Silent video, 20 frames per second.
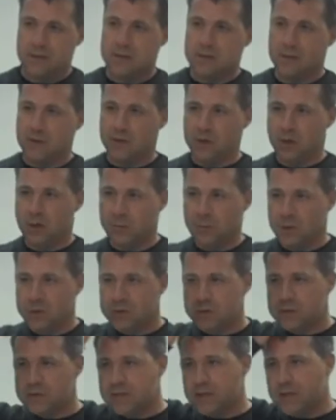is on the
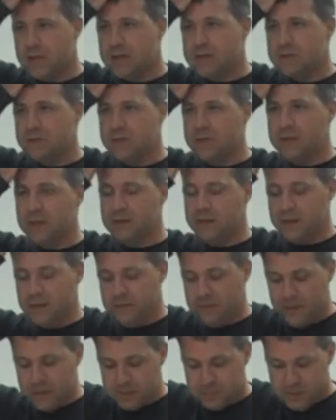commercial side, so the
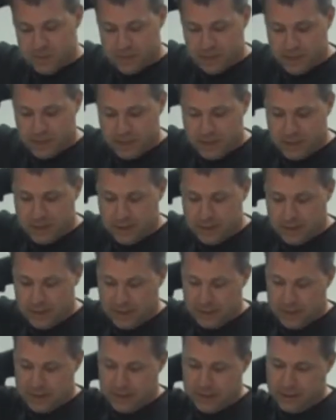investment side.
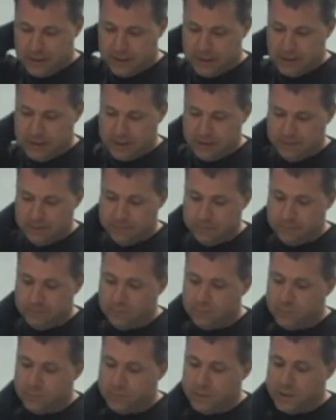
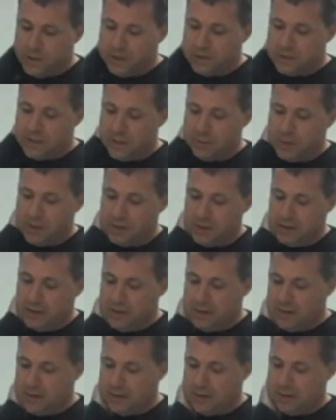We
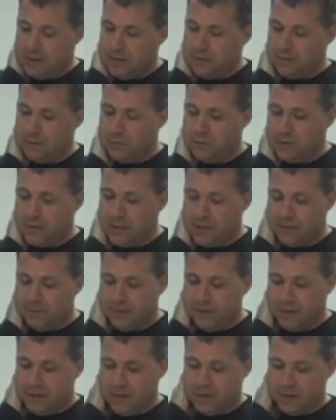typically will have
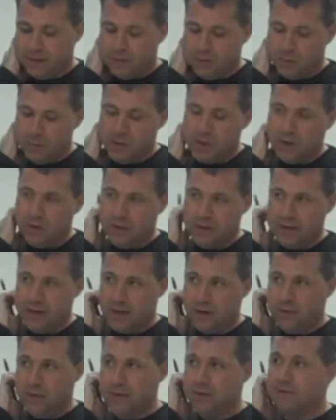a what we call a
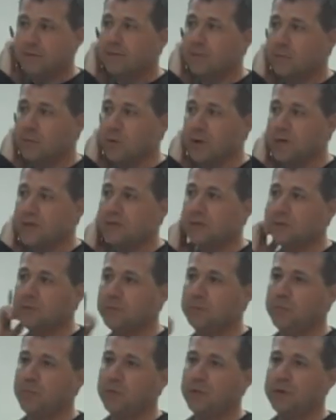narrative appraisal
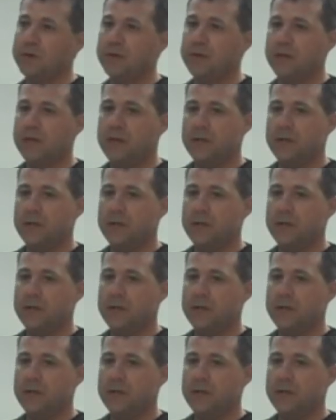report.